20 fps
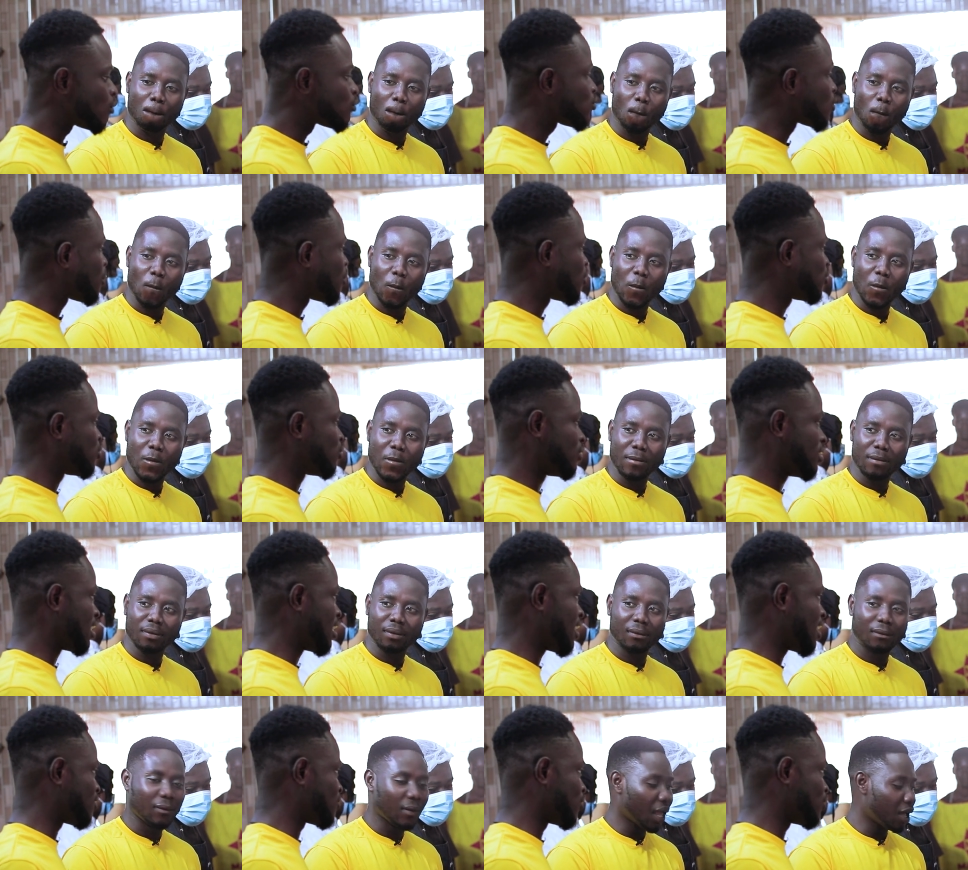Speaker 1: don't suppose you
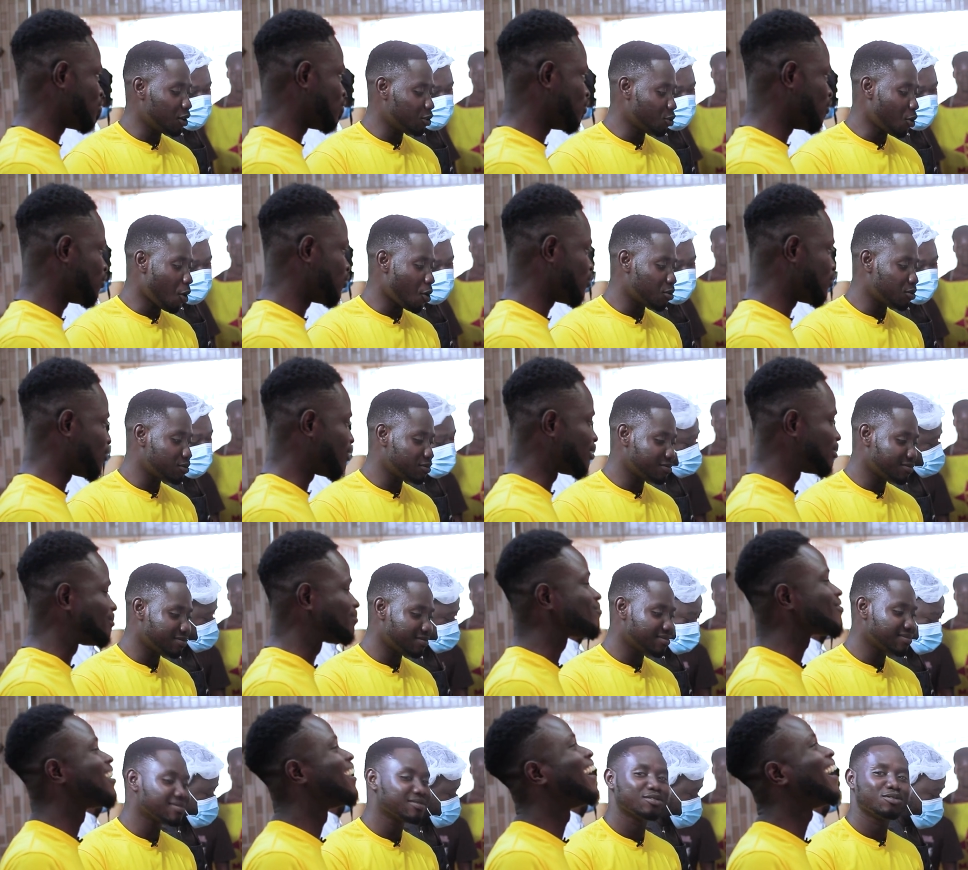will tell us what you use used
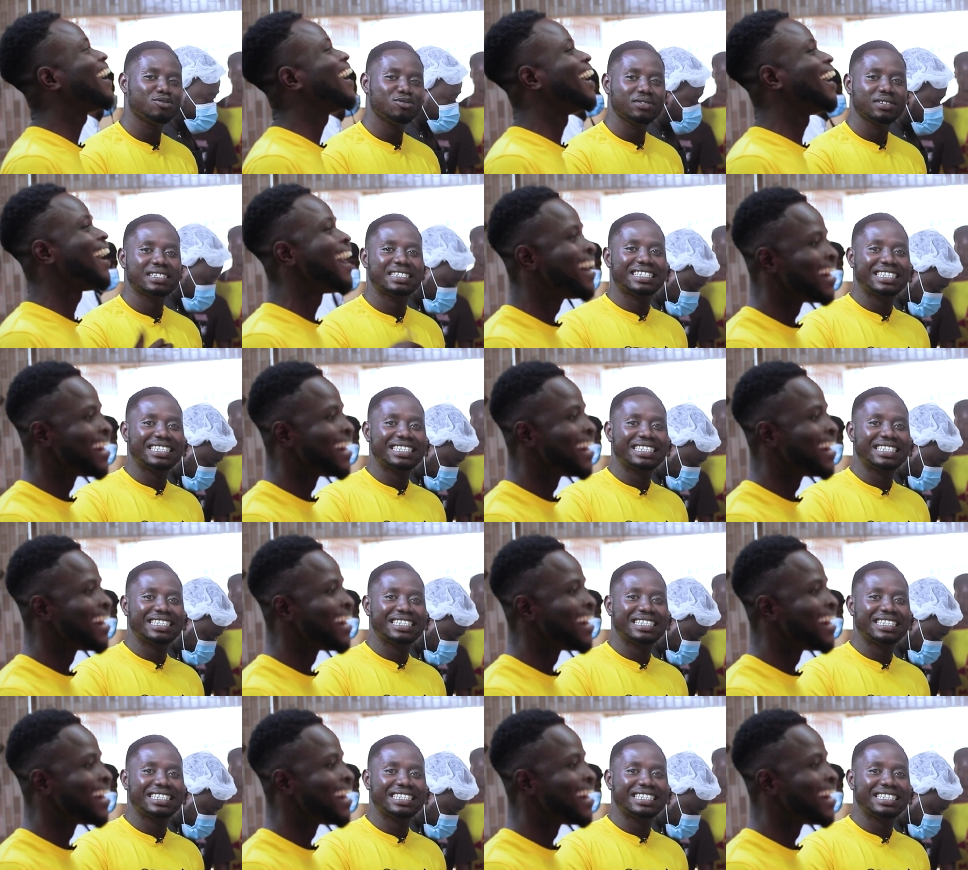to.